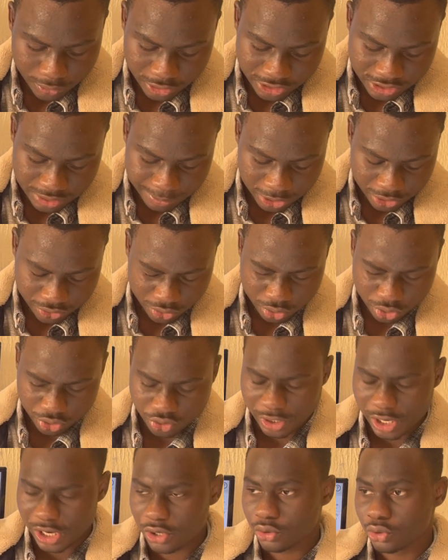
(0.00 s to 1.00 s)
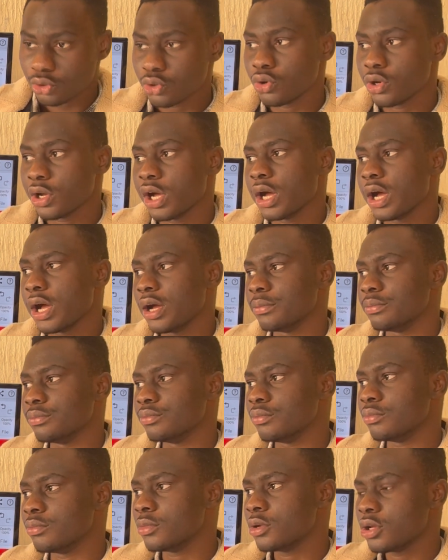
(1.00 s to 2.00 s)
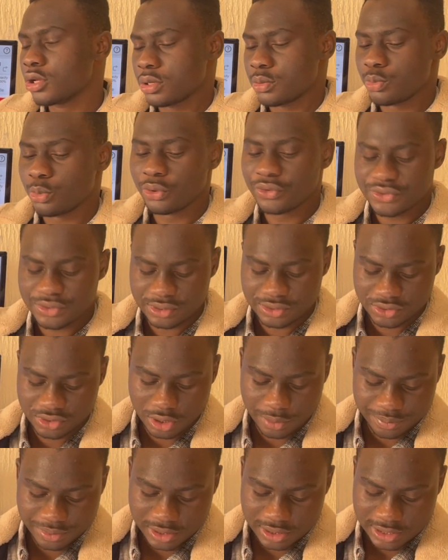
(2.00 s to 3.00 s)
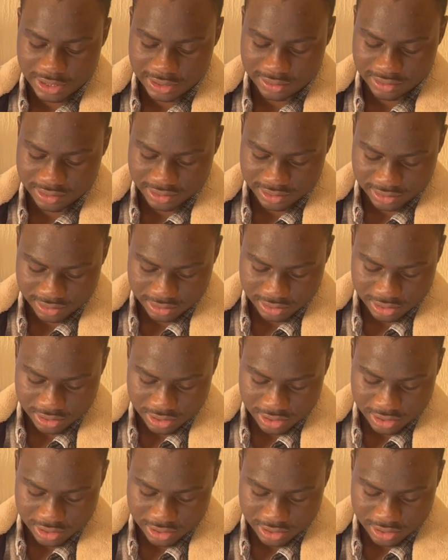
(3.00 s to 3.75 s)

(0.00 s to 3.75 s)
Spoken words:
A symmetrical triangle moves something like this.